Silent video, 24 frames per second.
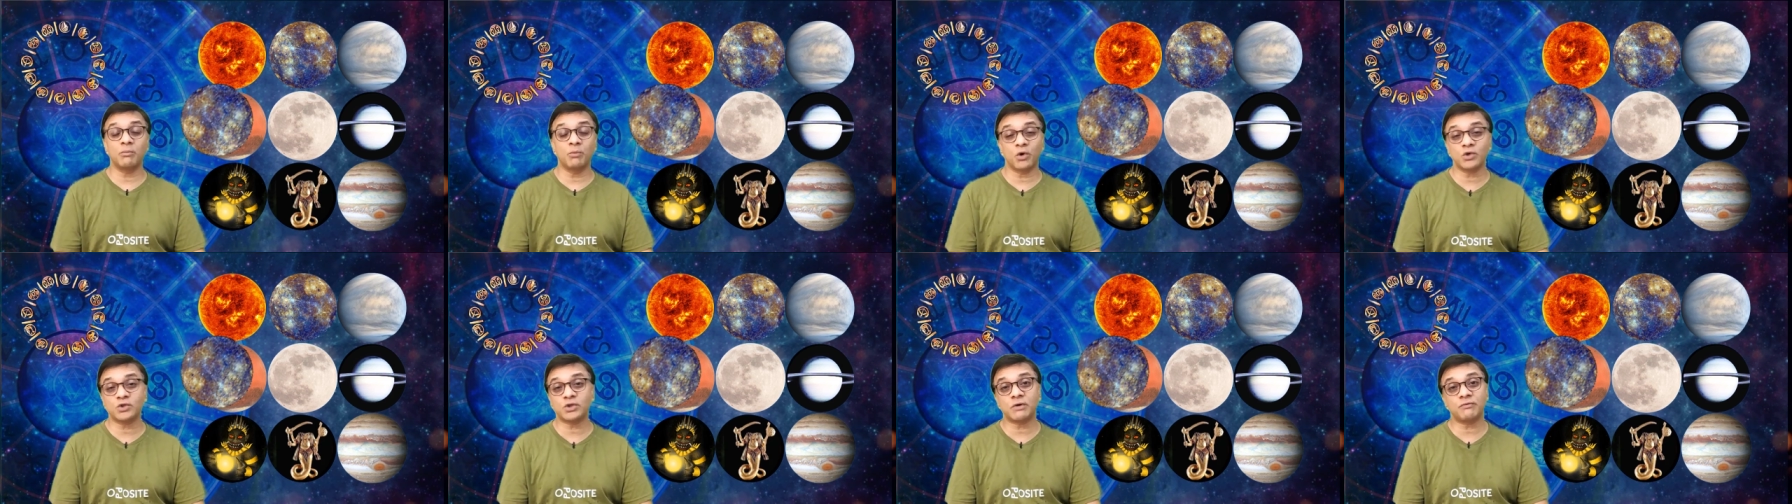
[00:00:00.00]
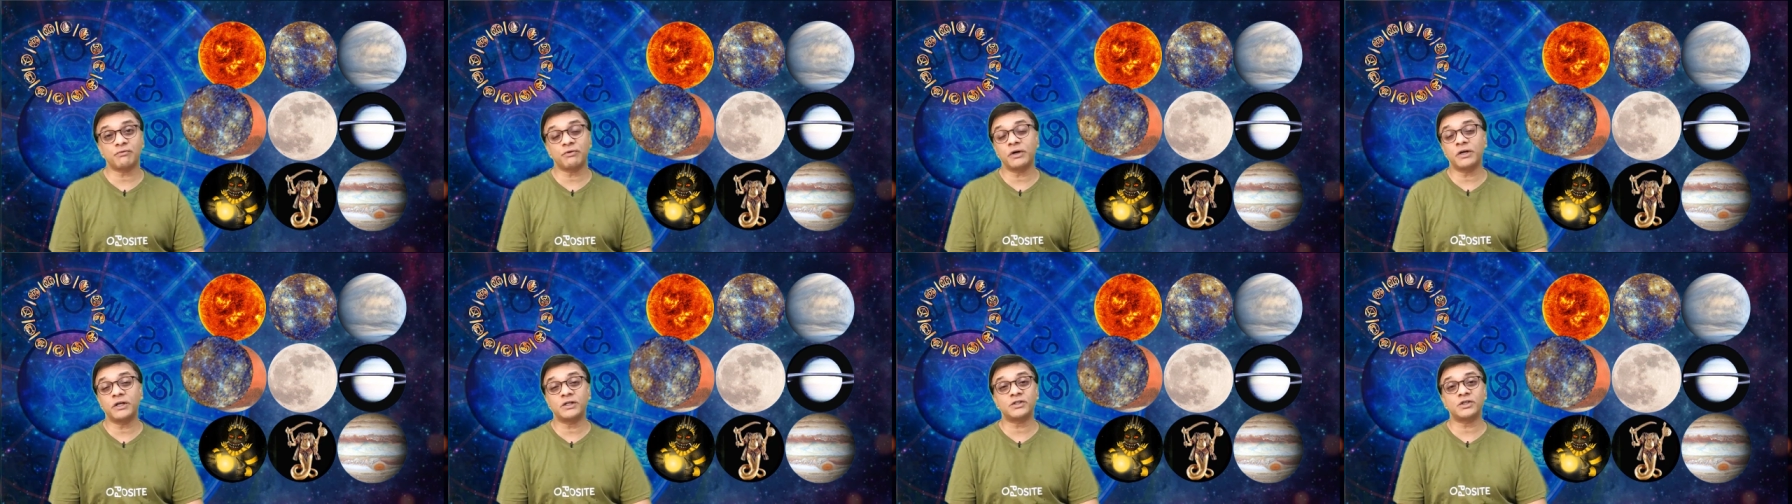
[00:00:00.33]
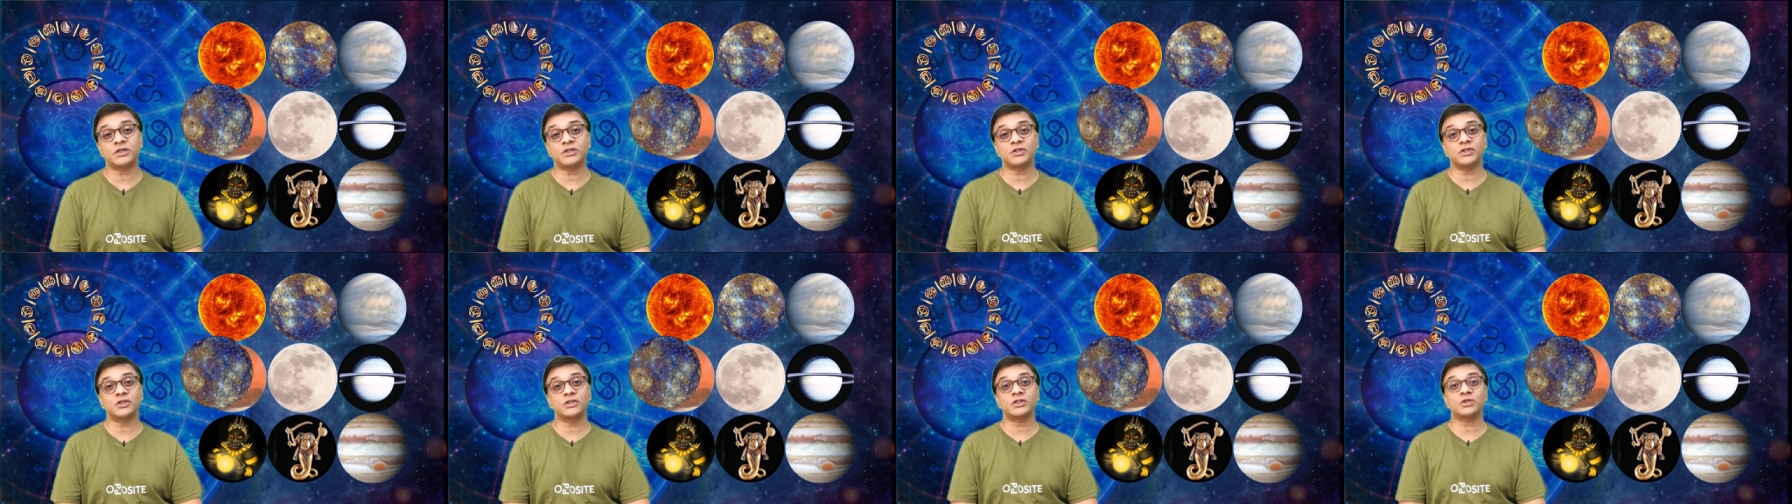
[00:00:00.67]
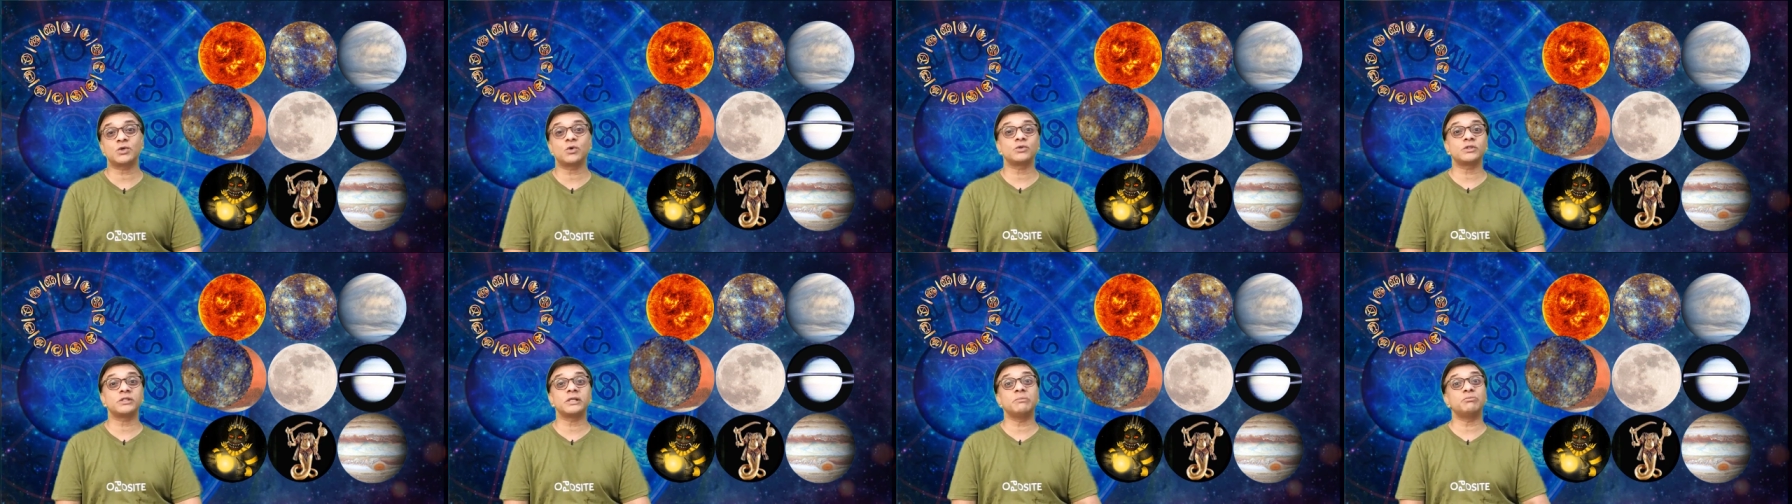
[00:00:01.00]
most of your decisions
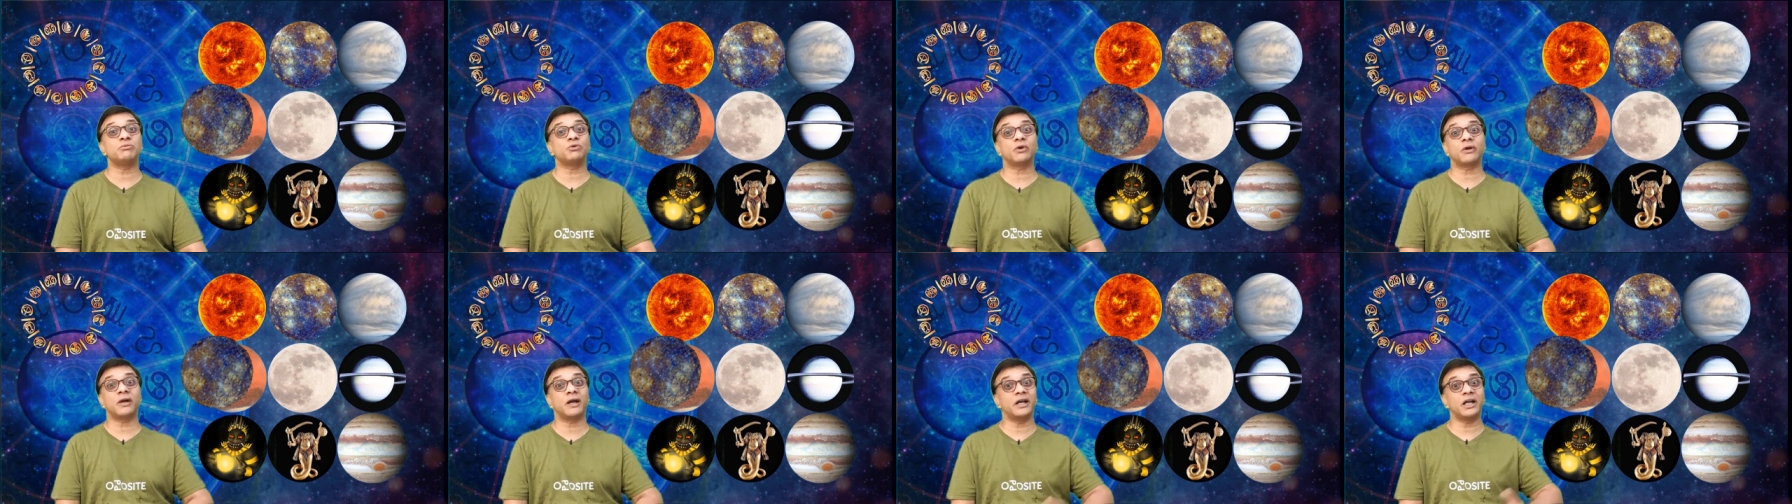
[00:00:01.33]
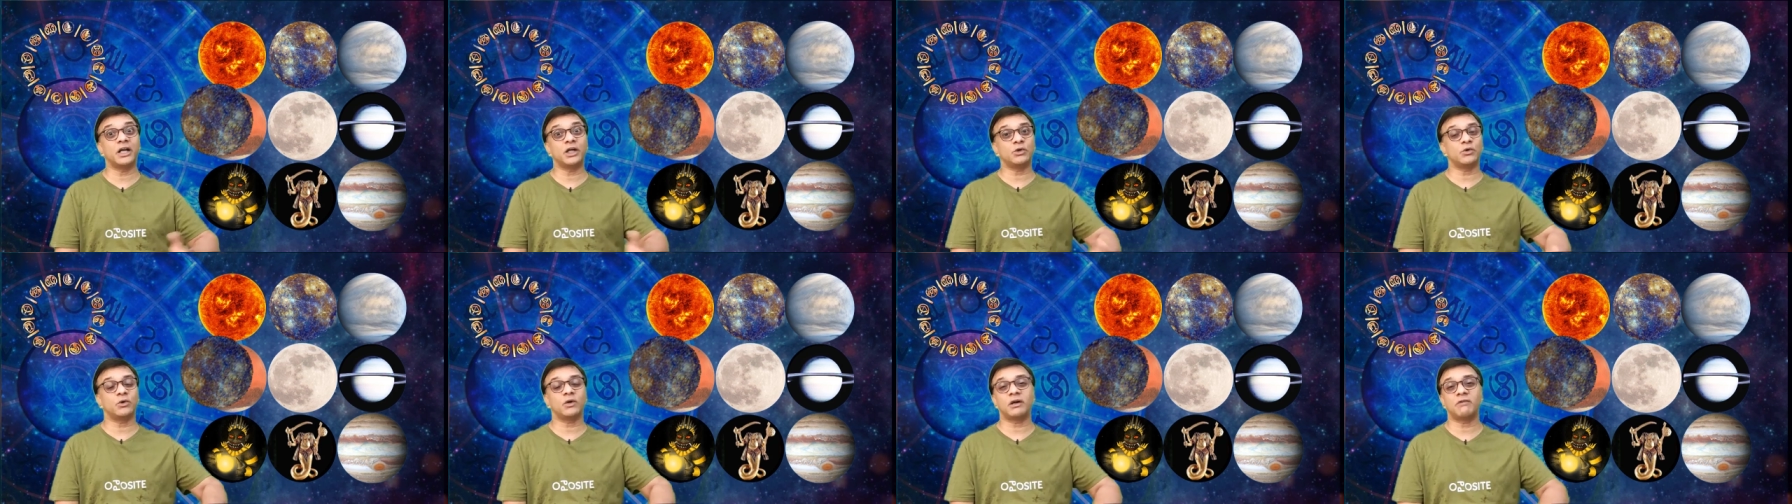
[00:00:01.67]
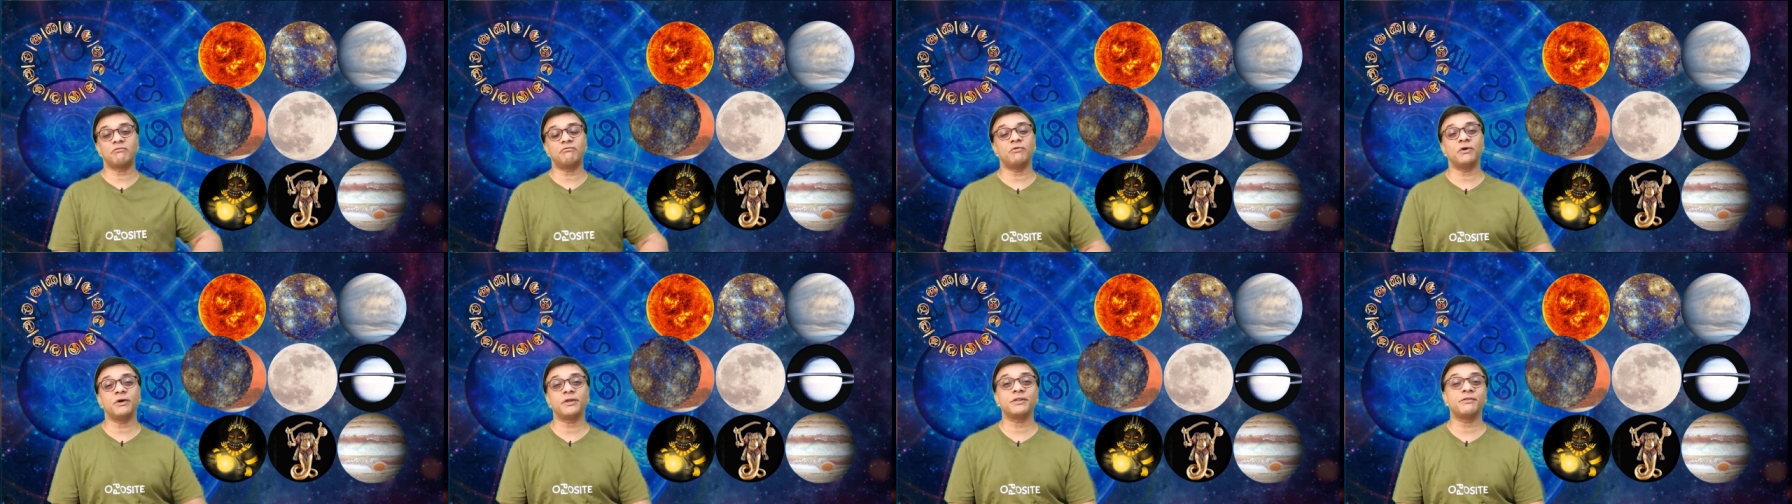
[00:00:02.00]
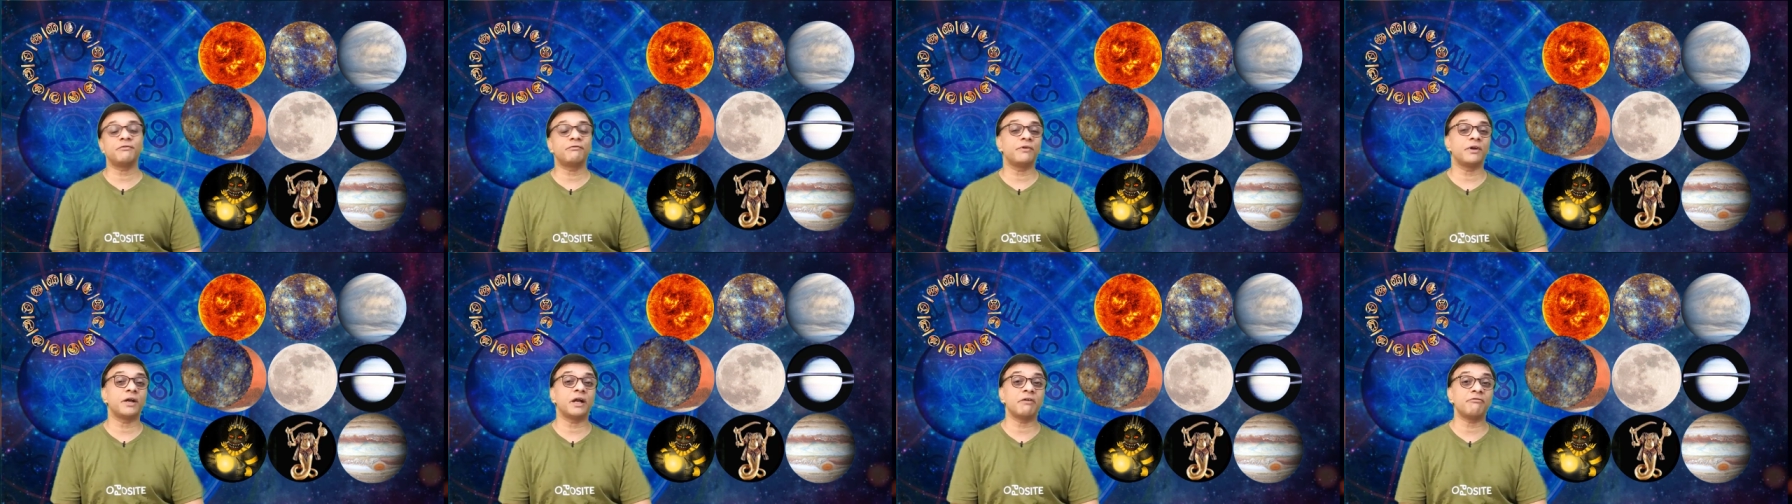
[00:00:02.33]
seem to run into rough,
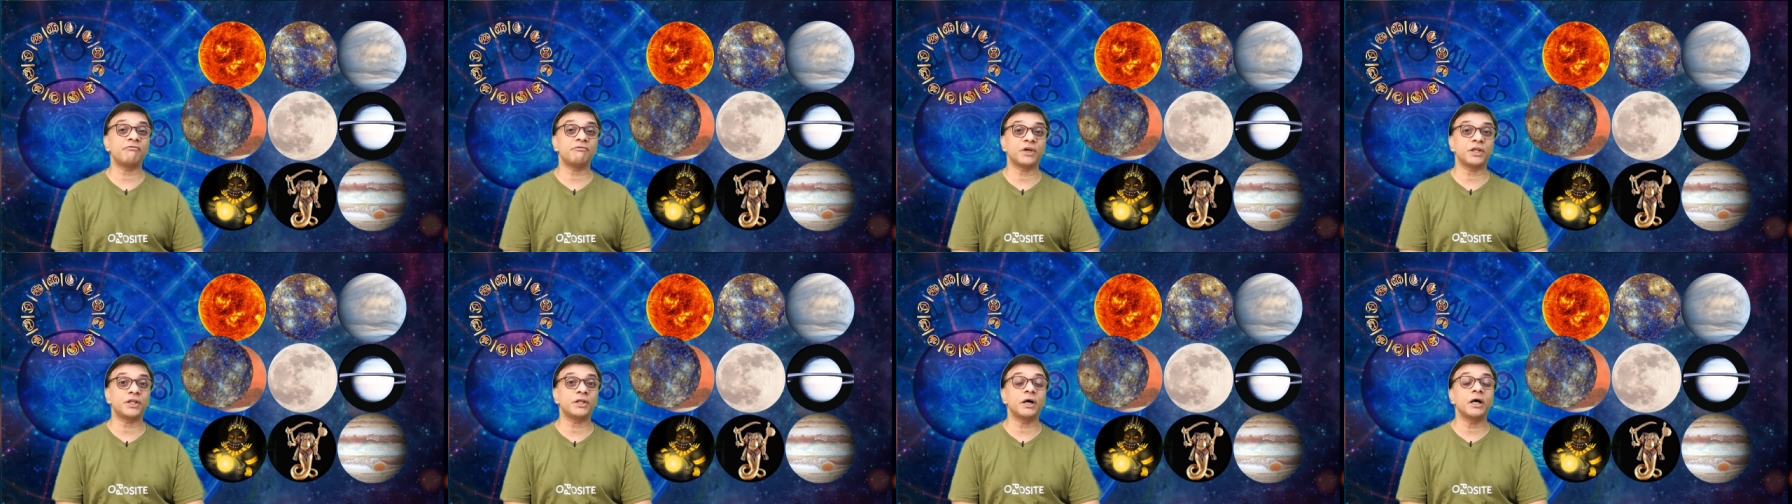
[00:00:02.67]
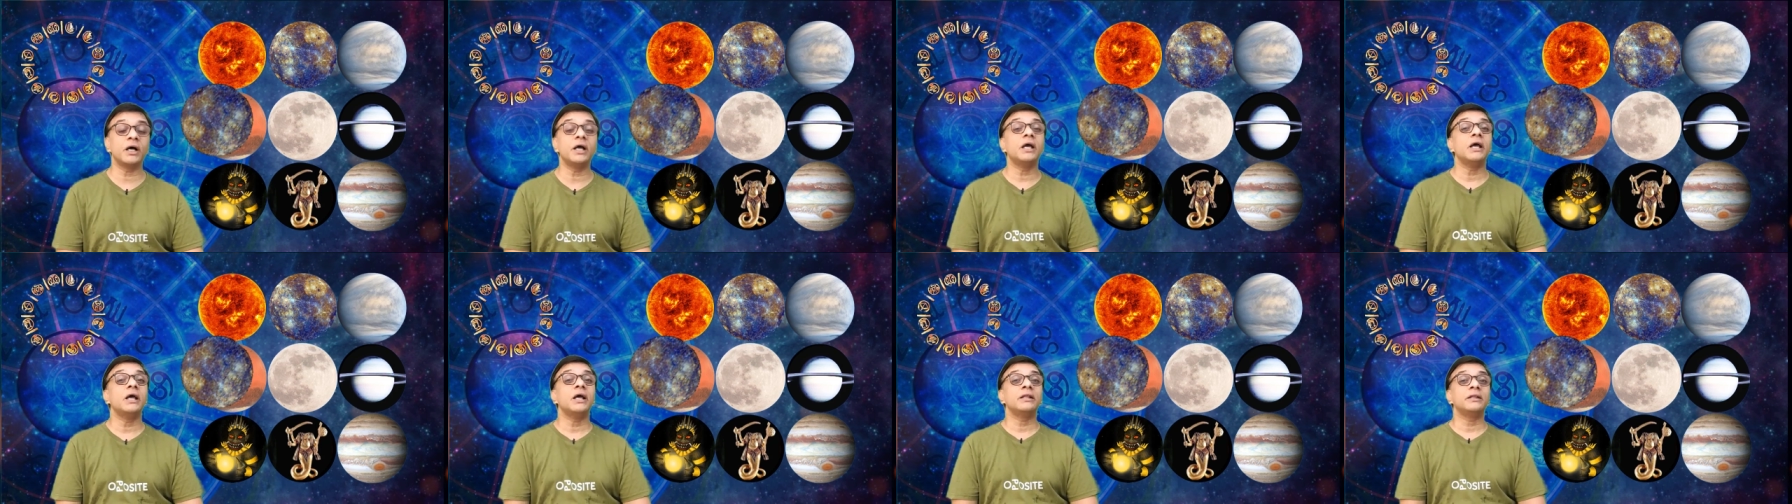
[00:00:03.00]
rough weather,